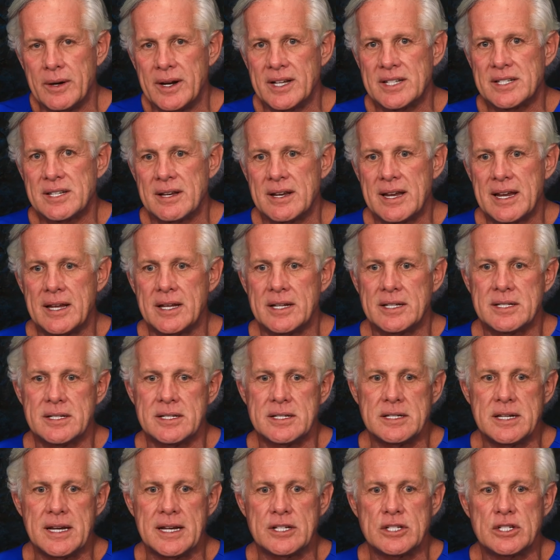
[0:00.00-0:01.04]

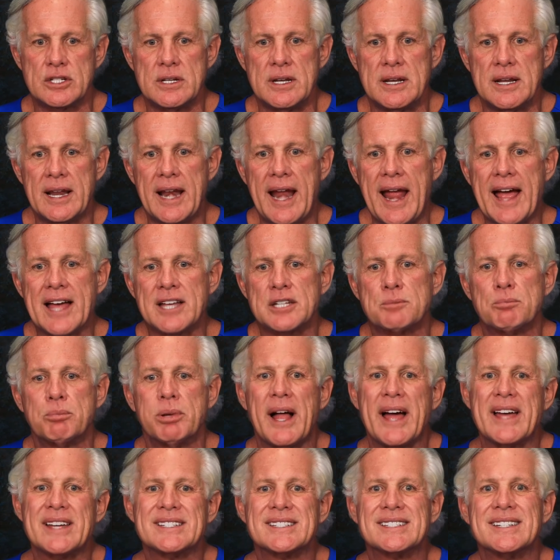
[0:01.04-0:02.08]
It has
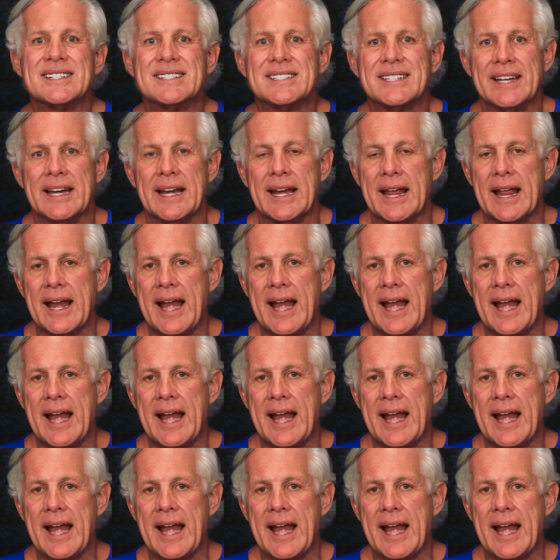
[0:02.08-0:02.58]
plasticity.